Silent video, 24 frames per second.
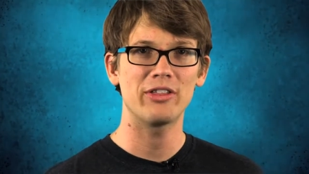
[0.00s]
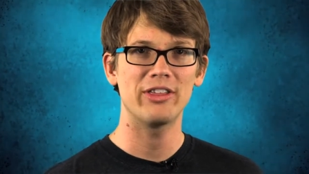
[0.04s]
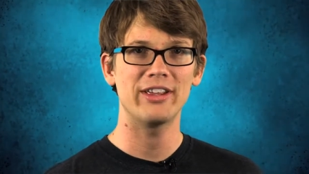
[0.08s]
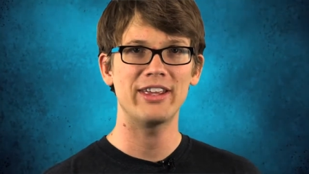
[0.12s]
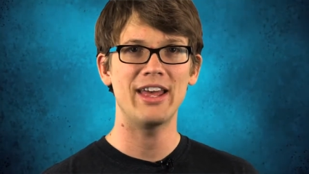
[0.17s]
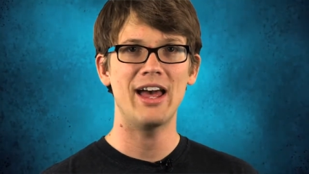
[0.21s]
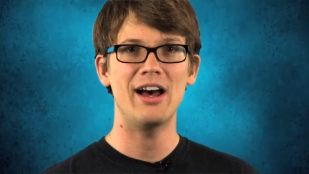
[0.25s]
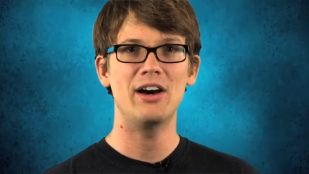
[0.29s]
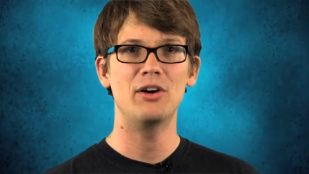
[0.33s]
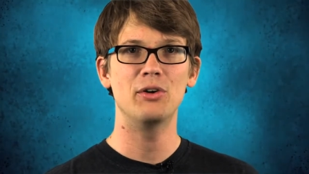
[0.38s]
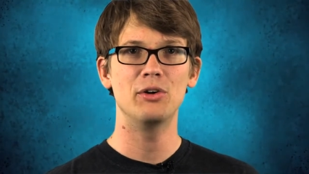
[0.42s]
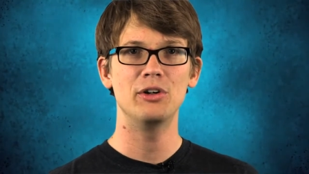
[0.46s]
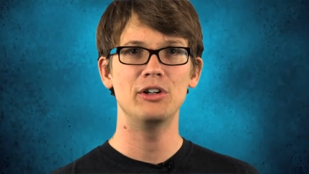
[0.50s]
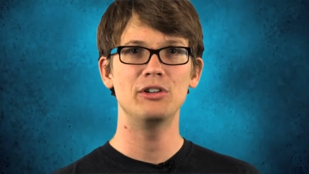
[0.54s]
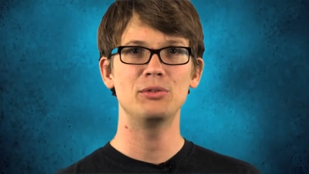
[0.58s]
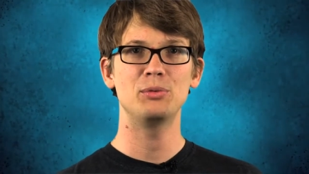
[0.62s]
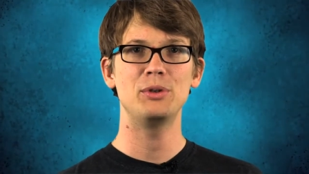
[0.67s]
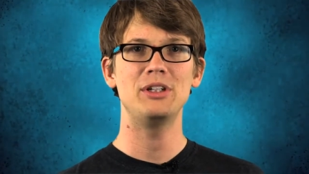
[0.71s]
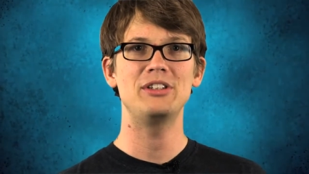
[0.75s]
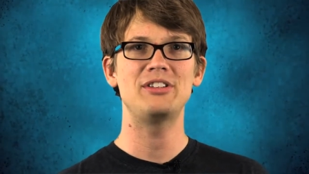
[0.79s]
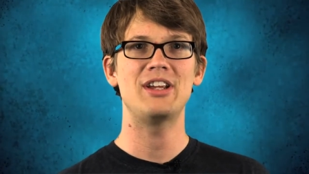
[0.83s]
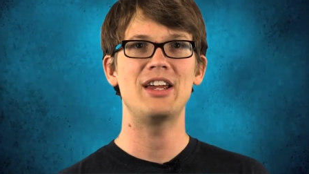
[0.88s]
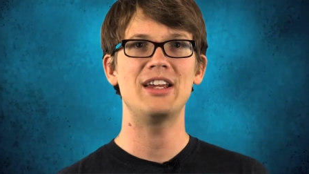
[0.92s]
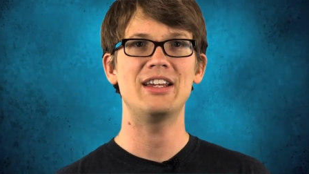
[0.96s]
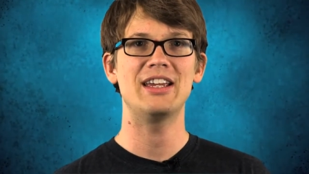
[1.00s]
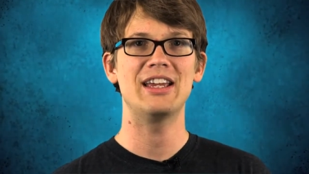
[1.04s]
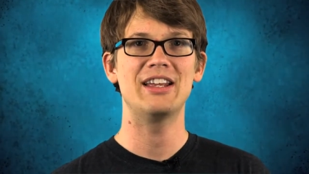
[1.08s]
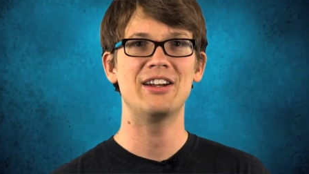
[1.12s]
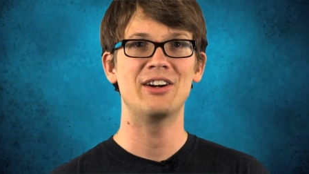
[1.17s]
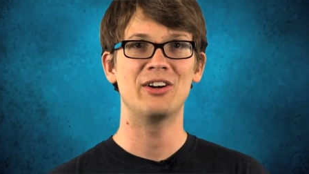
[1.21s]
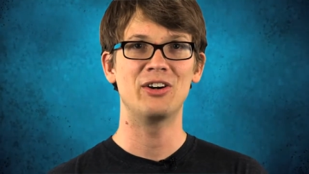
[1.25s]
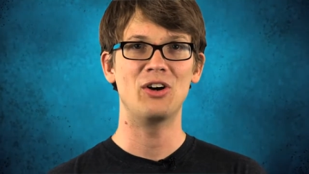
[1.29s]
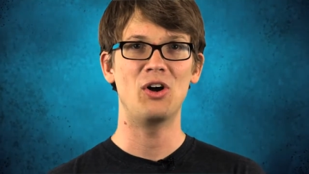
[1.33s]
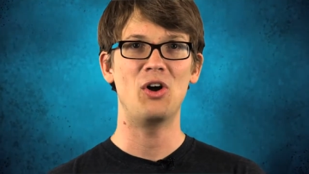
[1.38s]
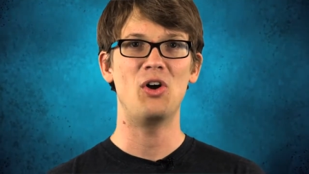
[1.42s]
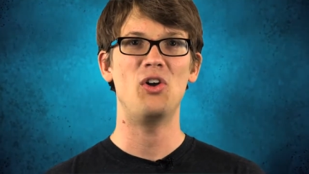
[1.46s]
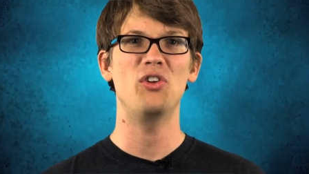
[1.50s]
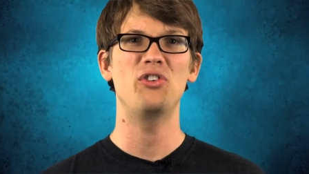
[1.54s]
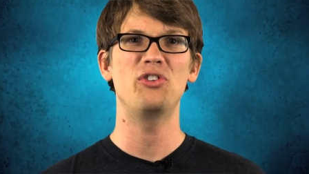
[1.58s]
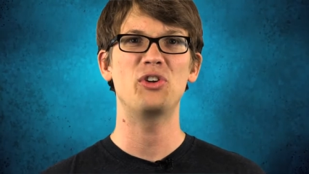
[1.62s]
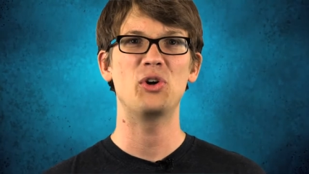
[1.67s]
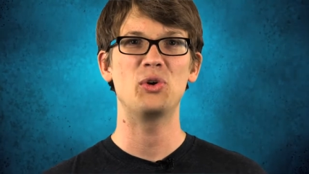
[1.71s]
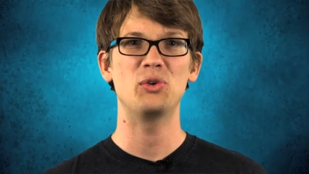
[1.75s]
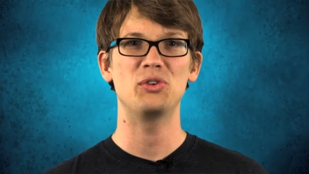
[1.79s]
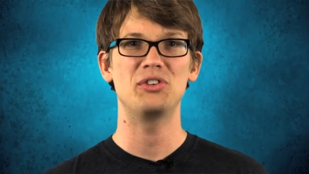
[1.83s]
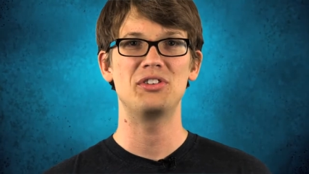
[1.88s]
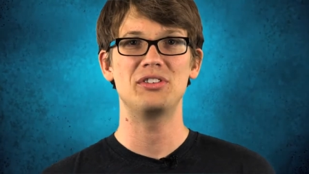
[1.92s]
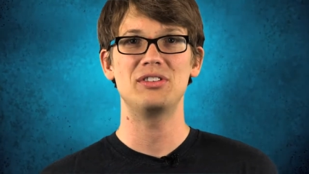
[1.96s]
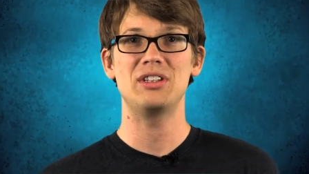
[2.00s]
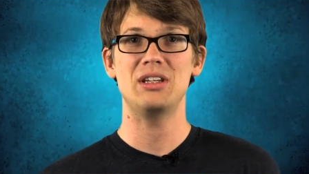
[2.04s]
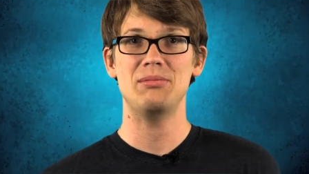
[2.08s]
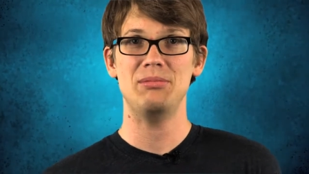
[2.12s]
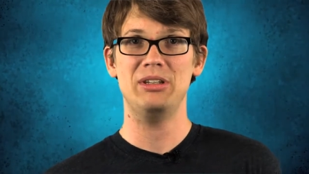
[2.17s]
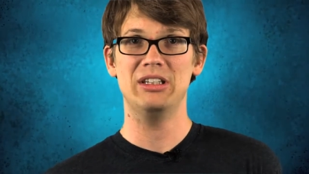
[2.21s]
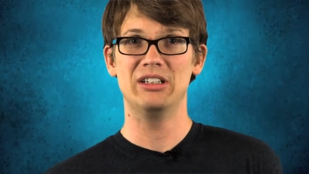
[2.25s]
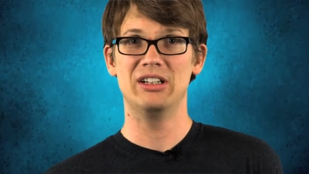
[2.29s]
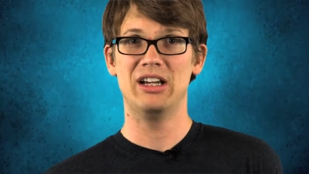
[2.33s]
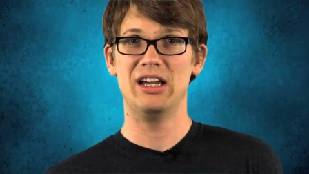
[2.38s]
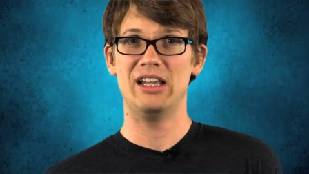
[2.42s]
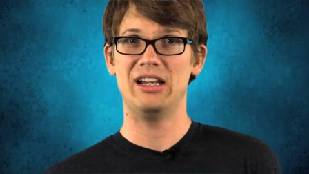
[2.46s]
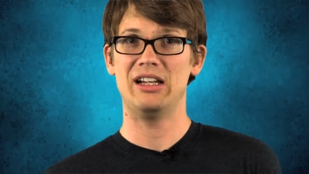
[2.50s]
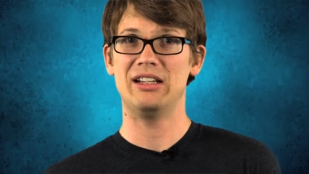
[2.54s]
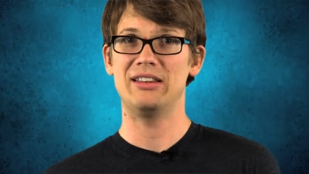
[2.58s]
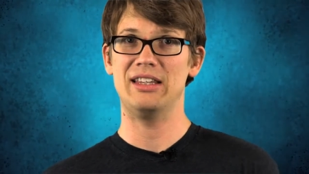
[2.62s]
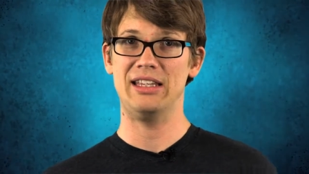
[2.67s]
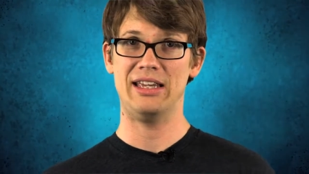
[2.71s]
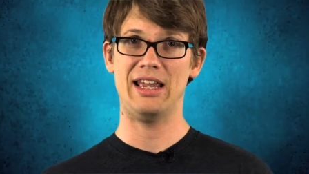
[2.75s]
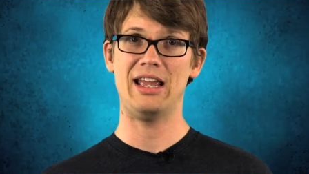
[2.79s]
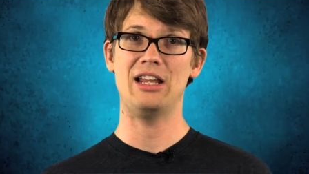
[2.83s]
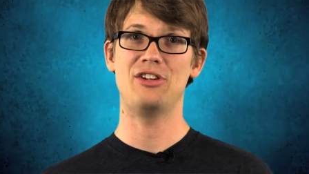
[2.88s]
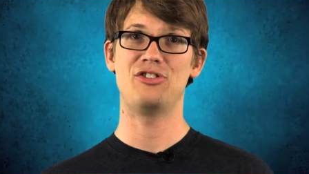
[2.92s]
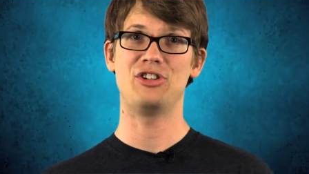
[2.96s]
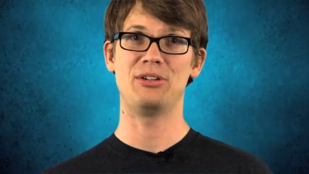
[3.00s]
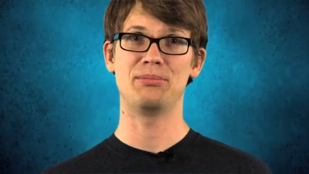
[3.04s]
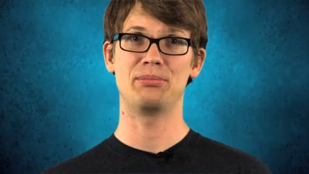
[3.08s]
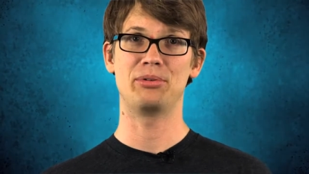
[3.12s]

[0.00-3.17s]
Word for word: the calories we take in are also stimulating the aging